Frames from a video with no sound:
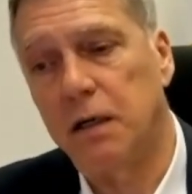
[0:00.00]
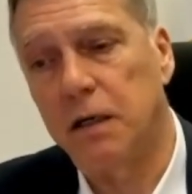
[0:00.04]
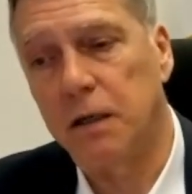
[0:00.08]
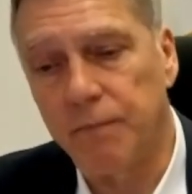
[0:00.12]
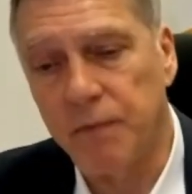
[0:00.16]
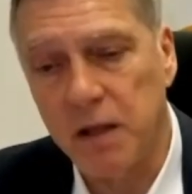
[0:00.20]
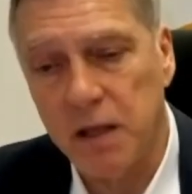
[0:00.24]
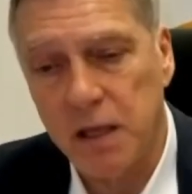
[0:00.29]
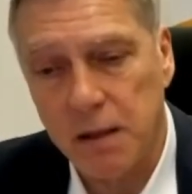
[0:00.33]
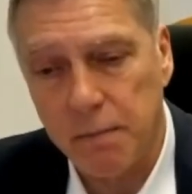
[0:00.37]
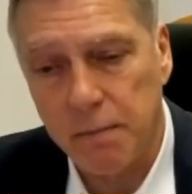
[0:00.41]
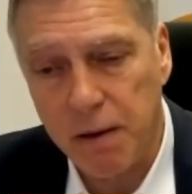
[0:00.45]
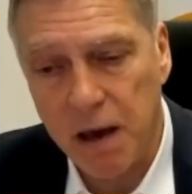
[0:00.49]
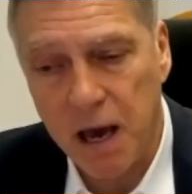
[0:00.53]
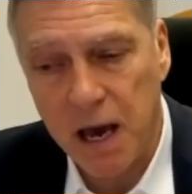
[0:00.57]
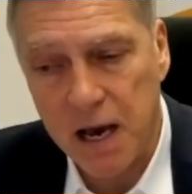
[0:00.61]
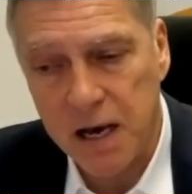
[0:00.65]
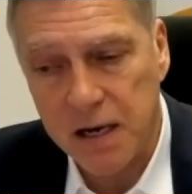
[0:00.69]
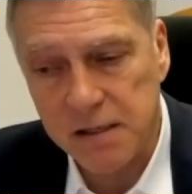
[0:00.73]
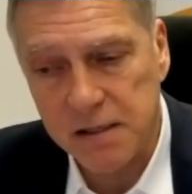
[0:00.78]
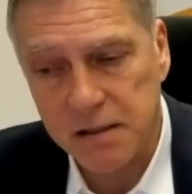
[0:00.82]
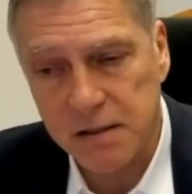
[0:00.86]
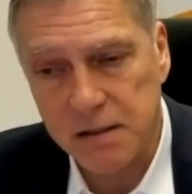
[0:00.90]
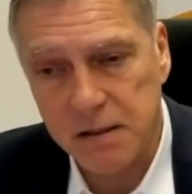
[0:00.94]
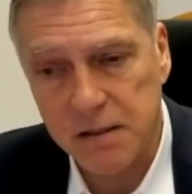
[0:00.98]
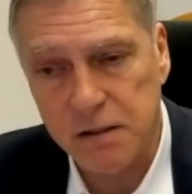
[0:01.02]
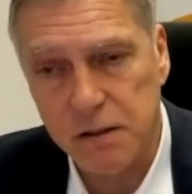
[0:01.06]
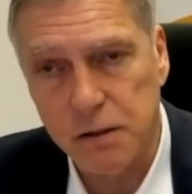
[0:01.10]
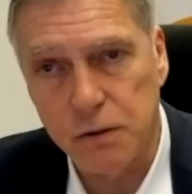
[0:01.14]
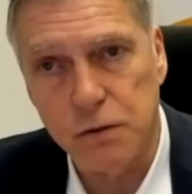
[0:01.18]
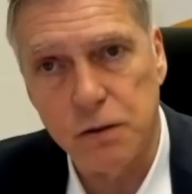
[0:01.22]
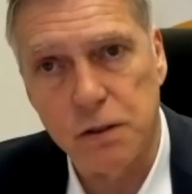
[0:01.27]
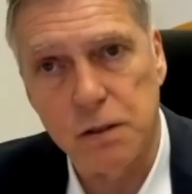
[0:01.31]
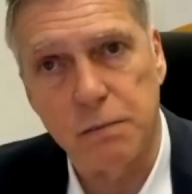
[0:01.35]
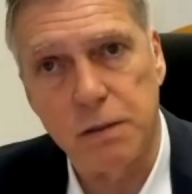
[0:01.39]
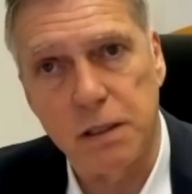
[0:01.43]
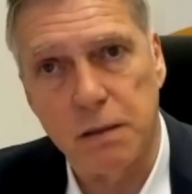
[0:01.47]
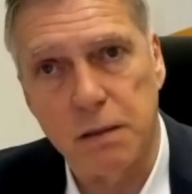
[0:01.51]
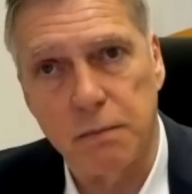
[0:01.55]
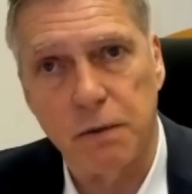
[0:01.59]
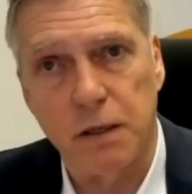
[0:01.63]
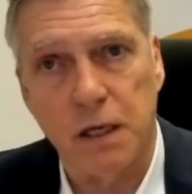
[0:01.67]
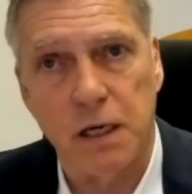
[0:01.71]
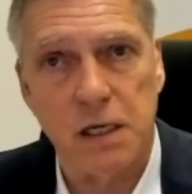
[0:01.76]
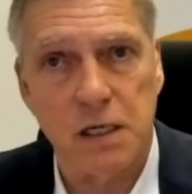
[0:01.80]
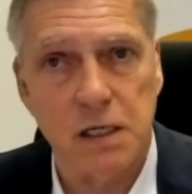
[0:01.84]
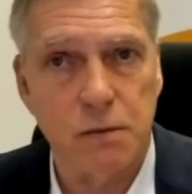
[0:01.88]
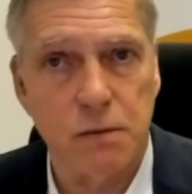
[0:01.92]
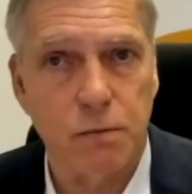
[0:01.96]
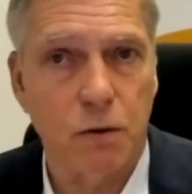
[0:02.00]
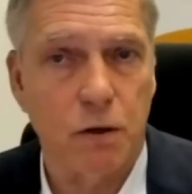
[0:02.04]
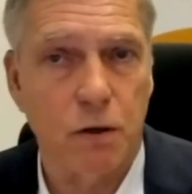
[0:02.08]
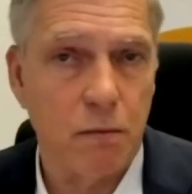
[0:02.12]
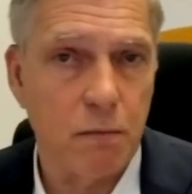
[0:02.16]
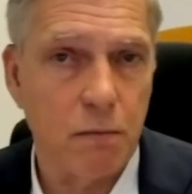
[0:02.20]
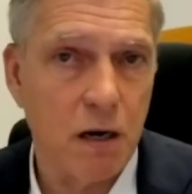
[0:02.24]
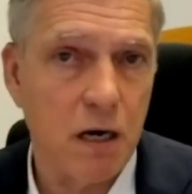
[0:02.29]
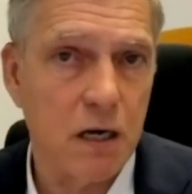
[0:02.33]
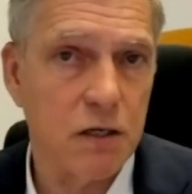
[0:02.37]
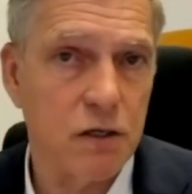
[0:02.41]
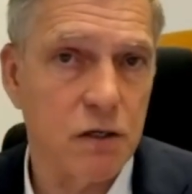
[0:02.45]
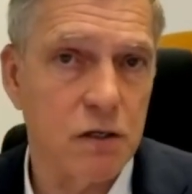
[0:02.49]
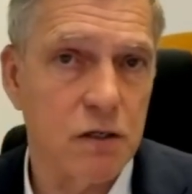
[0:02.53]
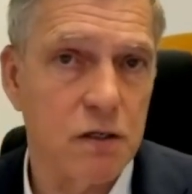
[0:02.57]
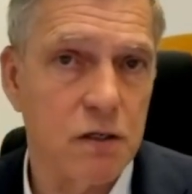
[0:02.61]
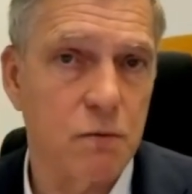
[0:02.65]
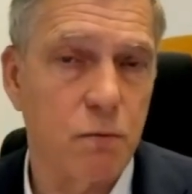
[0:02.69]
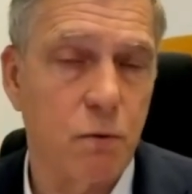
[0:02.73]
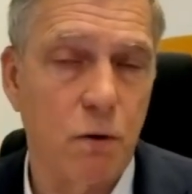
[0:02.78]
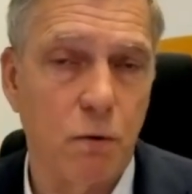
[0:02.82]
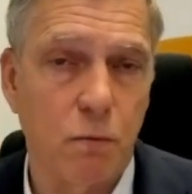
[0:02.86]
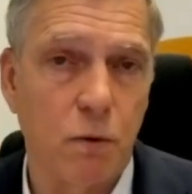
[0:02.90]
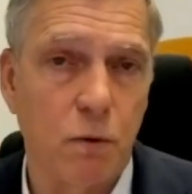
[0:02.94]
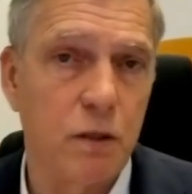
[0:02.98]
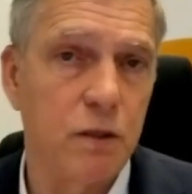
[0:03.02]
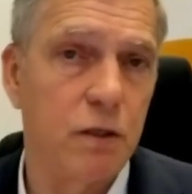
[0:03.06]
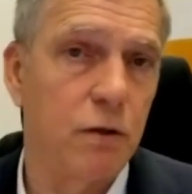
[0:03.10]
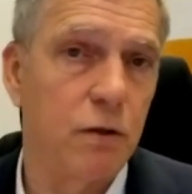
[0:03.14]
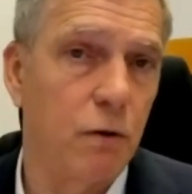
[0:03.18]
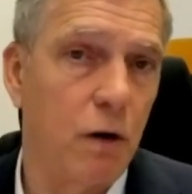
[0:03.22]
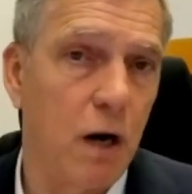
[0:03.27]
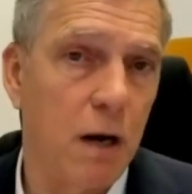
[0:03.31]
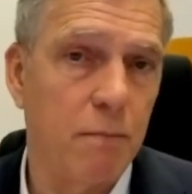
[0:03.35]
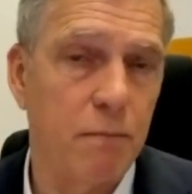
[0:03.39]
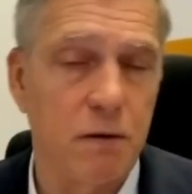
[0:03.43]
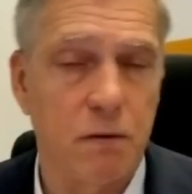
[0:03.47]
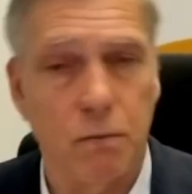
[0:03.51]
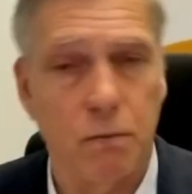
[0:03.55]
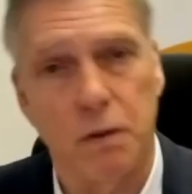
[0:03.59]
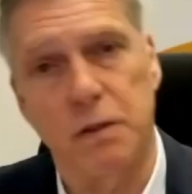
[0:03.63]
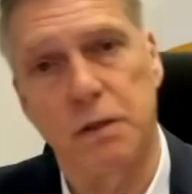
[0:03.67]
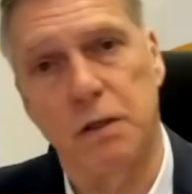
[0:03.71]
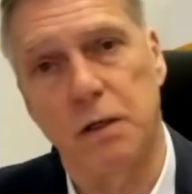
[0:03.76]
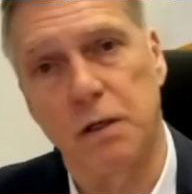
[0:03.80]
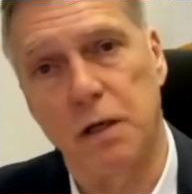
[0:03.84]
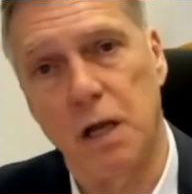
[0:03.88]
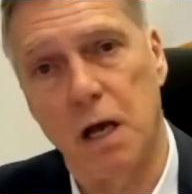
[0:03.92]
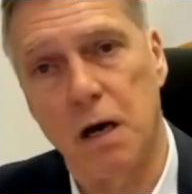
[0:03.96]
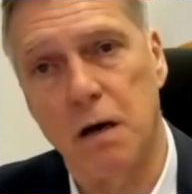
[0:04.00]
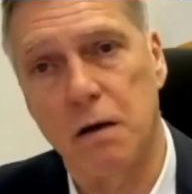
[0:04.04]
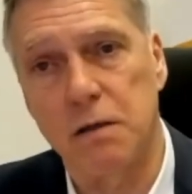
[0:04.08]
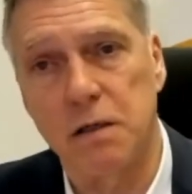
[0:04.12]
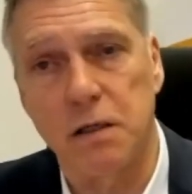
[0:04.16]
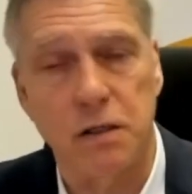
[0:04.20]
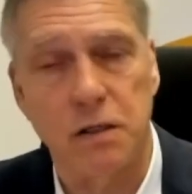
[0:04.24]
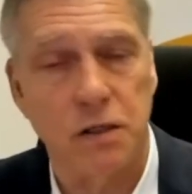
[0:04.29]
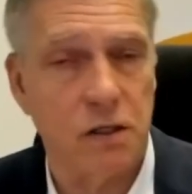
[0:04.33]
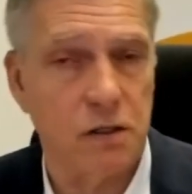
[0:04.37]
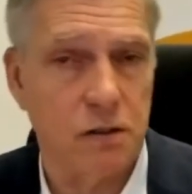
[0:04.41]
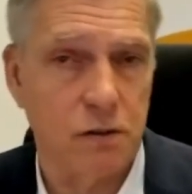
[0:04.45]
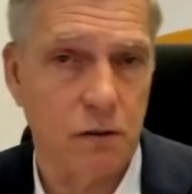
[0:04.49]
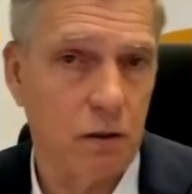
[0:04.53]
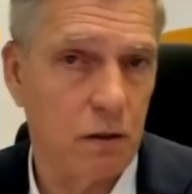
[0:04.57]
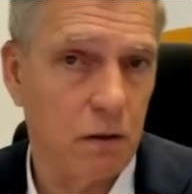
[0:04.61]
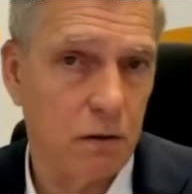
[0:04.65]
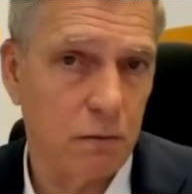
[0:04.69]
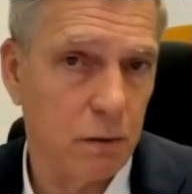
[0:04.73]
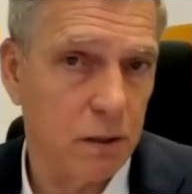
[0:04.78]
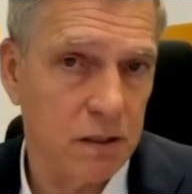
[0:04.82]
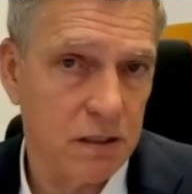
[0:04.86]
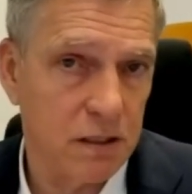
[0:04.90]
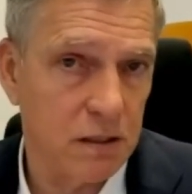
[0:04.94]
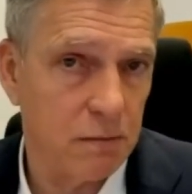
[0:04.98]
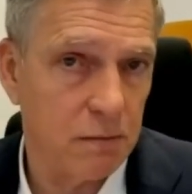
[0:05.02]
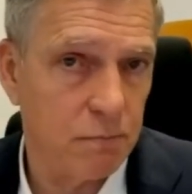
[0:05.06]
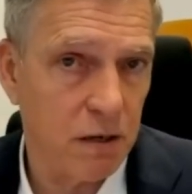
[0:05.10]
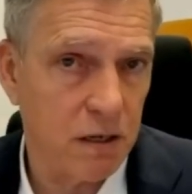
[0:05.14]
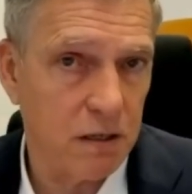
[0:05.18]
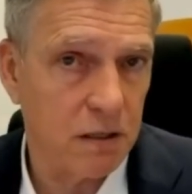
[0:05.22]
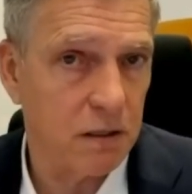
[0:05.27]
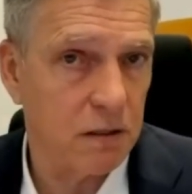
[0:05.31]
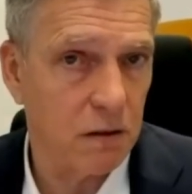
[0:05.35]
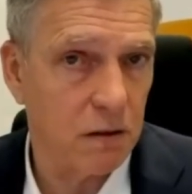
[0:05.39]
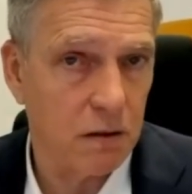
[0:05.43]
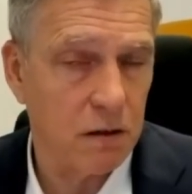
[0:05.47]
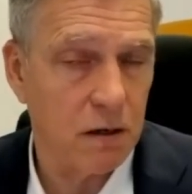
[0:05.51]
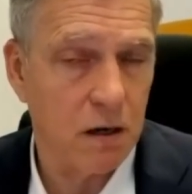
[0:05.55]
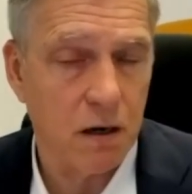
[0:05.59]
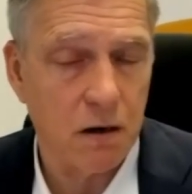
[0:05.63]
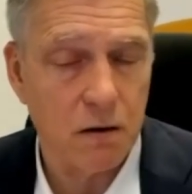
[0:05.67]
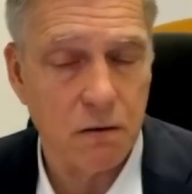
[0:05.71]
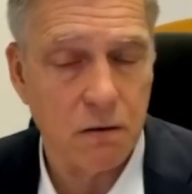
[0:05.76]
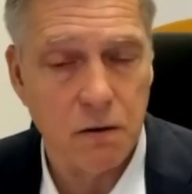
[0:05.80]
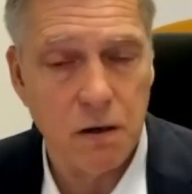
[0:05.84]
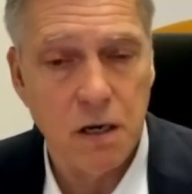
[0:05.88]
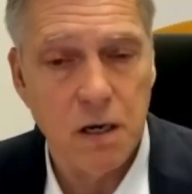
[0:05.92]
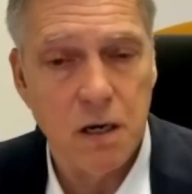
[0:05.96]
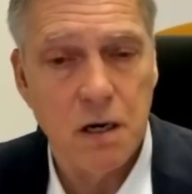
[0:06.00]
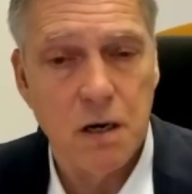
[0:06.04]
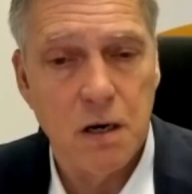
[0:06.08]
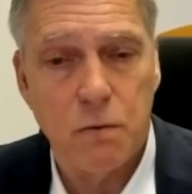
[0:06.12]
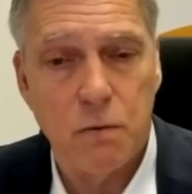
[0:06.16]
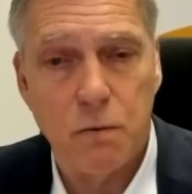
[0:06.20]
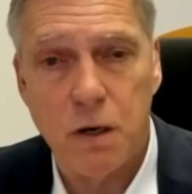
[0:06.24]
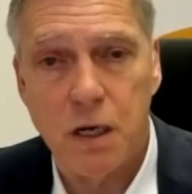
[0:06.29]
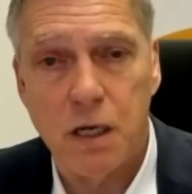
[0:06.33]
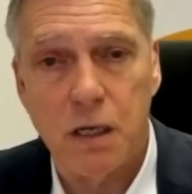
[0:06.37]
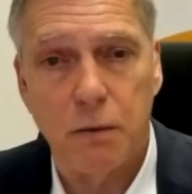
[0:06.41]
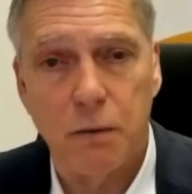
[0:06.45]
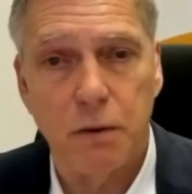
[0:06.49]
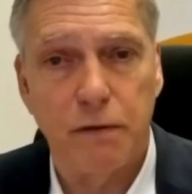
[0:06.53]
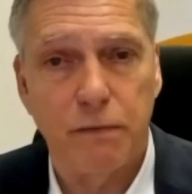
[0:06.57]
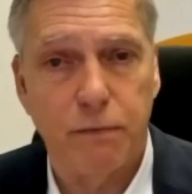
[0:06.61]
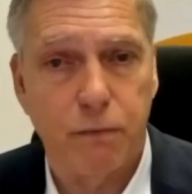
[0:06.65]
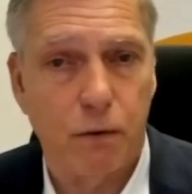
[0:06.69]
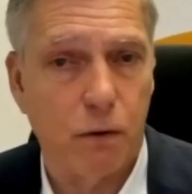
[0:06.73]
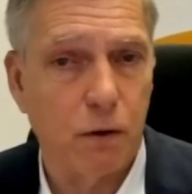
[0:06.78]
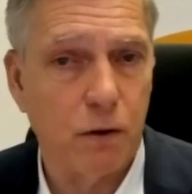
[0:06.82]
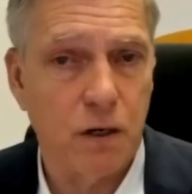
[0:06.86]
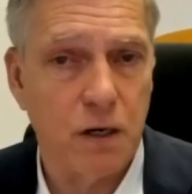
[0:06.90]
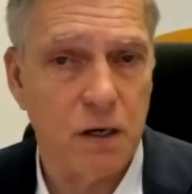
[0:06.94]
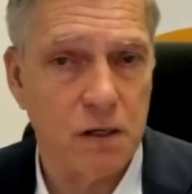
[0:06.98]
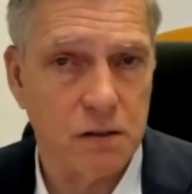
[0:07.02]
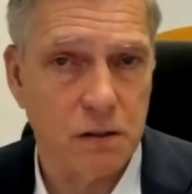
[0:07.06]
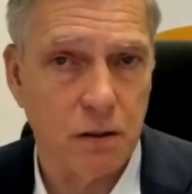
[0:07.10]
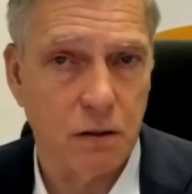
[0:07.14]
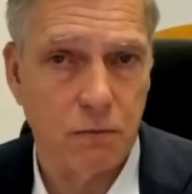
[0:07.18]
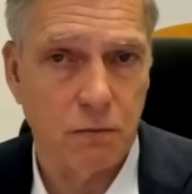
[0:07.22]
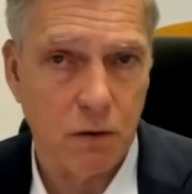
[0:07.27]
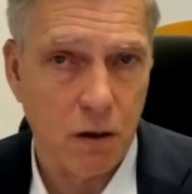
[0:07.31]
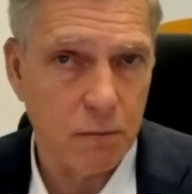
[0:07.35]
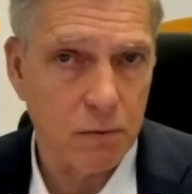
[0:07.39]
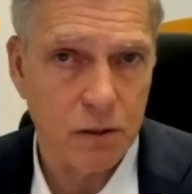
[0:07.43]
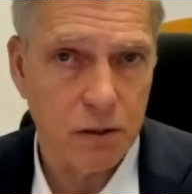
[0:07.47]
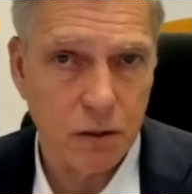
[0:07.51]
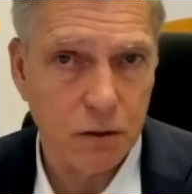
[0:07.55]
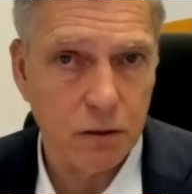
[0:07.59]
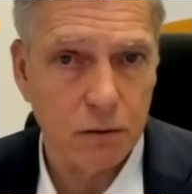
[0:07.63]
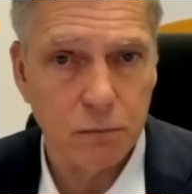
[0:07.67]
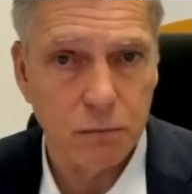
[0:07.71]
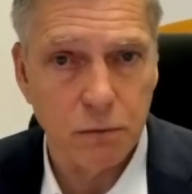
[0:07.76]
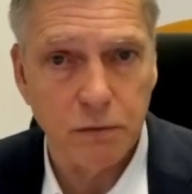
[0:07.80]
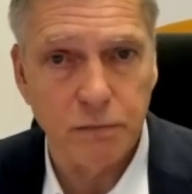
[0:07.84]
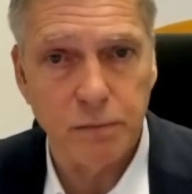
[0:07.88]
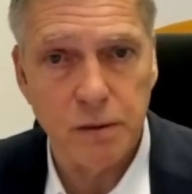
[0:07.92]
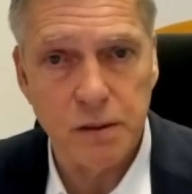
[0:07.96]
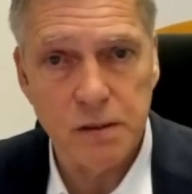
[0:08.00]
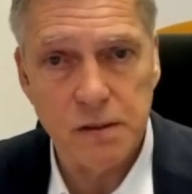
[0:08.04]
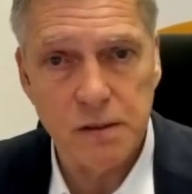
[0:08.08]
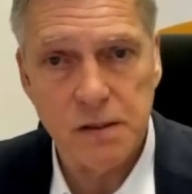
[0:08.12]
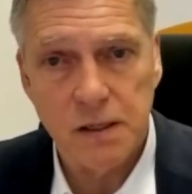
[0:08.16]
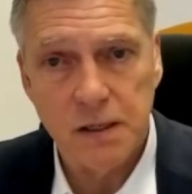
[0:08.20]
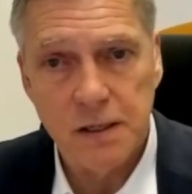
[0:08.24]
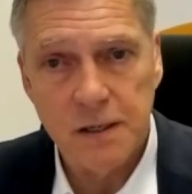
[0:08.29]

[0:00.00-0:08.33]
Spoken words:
In the past, this used to be a place where our margins were 1 year up and 1 year down. It just always depended on how well we forecasted raw material movements.